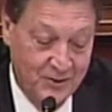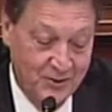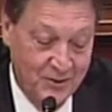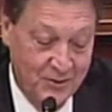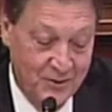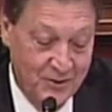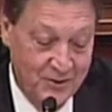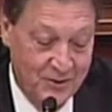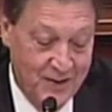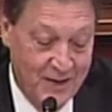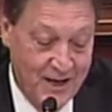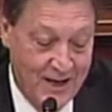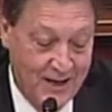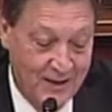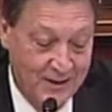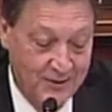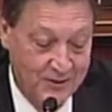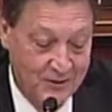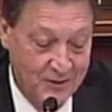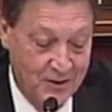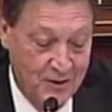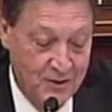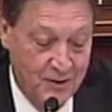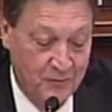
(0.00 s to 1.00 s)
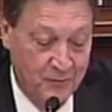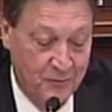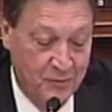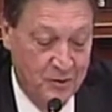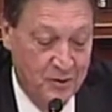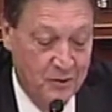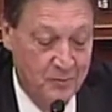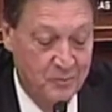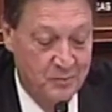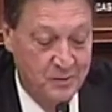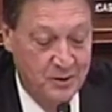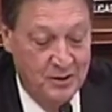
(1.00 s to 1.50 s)
to the data
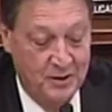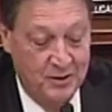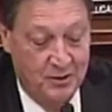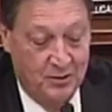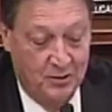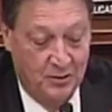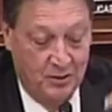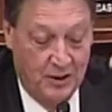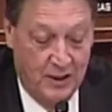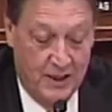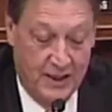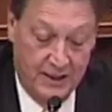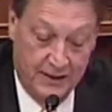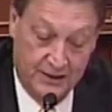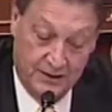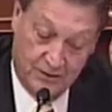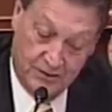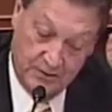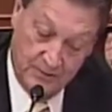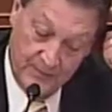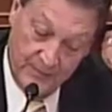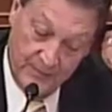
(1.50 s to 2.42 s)
CFPB collects.